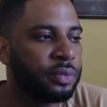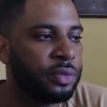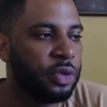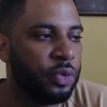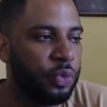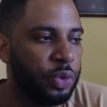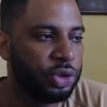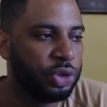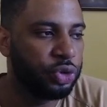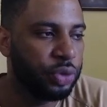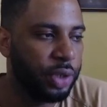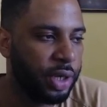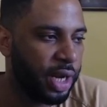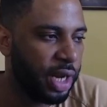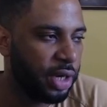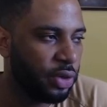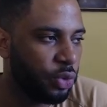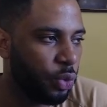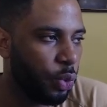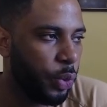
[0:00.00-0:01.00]
We
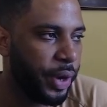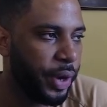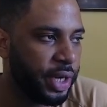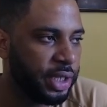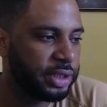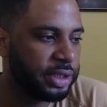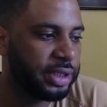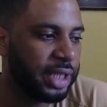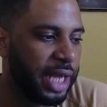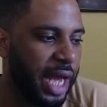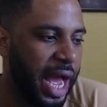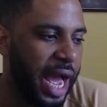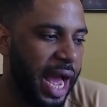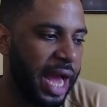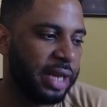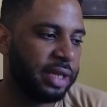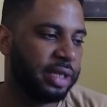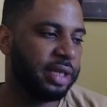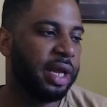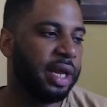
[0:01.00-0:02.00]
traded queens.
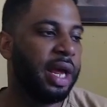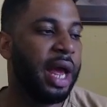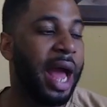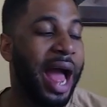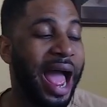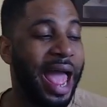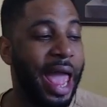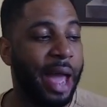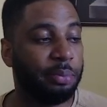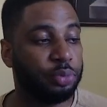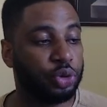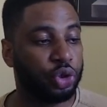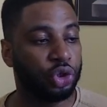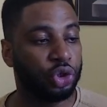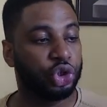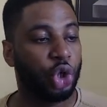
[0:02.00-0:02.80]
And I am just